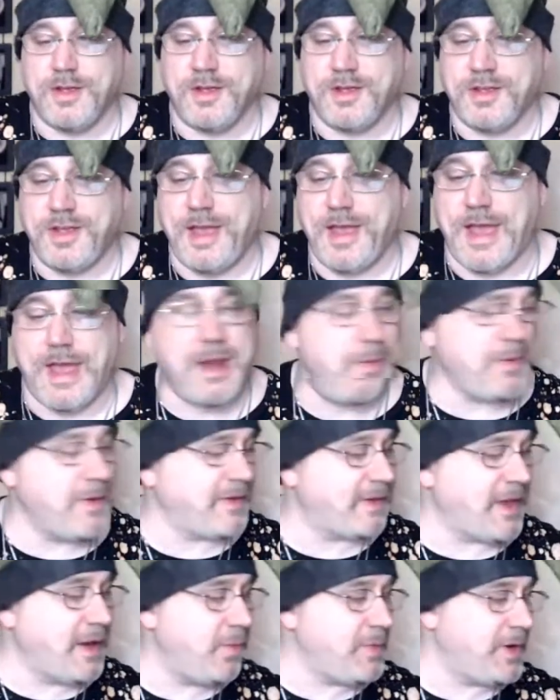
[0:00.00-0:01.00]

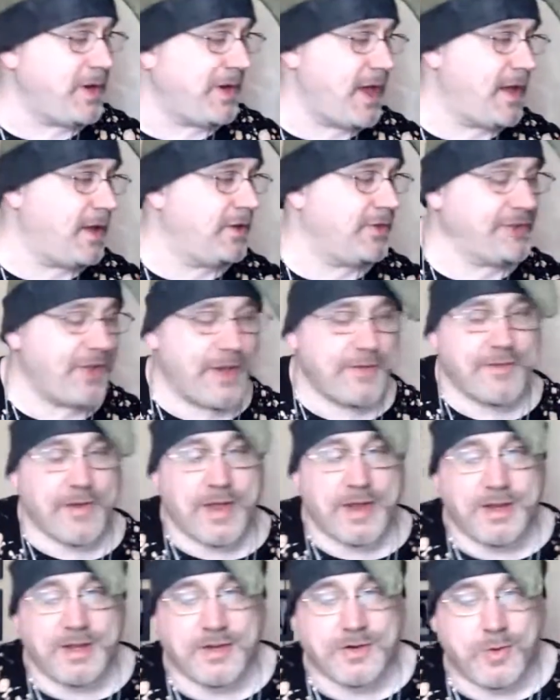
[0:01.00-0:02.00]
Anyways, anyone else have
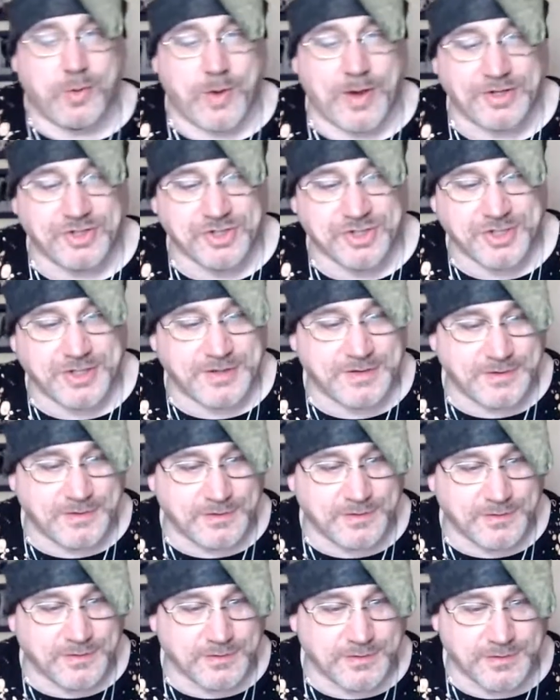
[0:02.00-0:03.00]
any
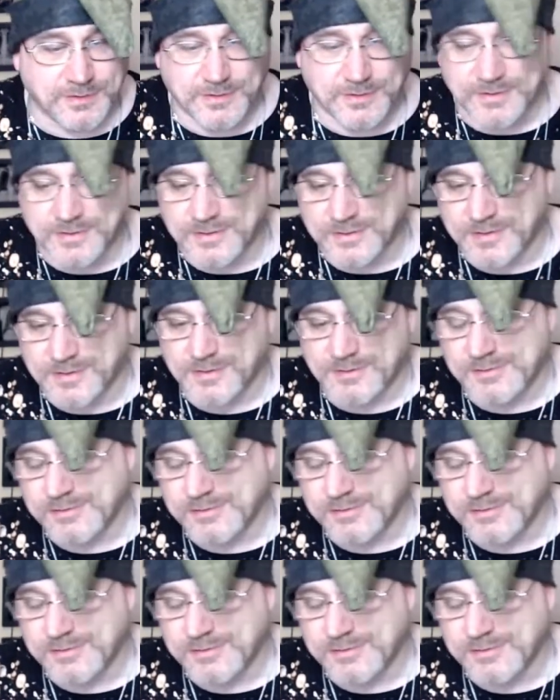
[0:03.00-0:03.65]
questions?